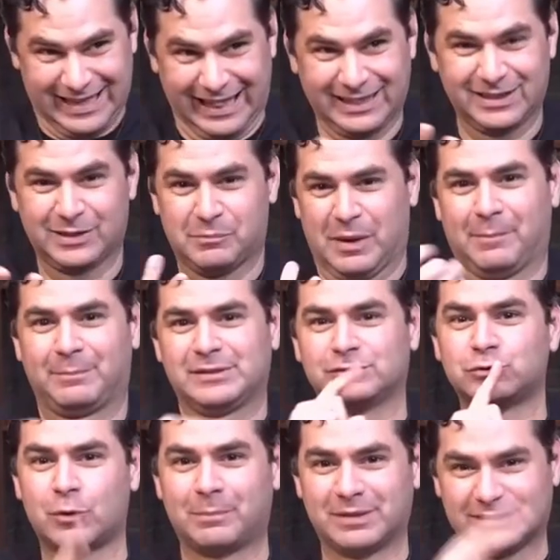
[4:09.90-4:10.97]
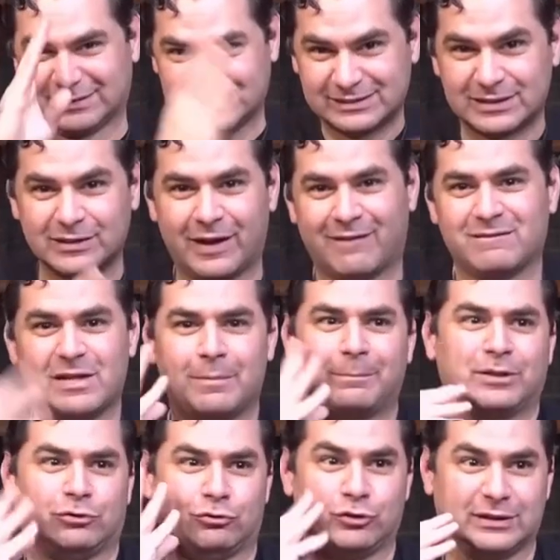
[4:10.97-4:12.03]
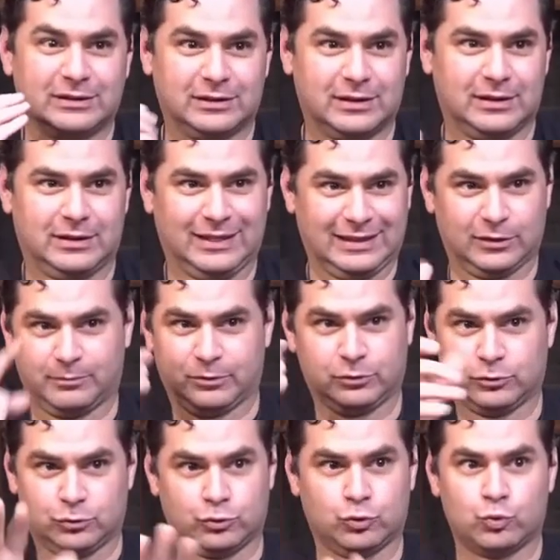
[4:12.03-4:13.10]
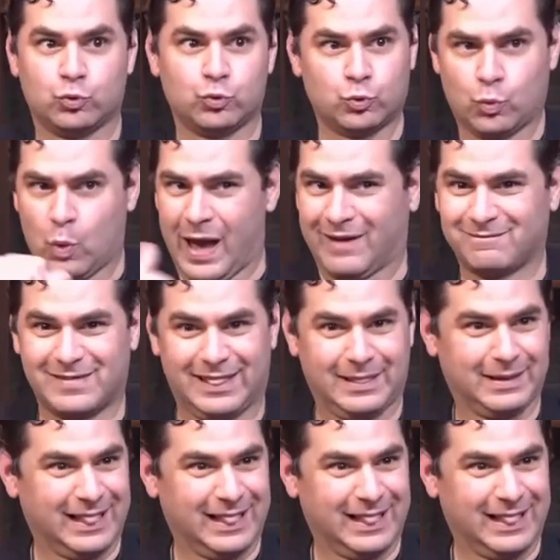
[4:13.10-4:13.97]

a stage play, but I wanted to do it for my son so that he can have that experience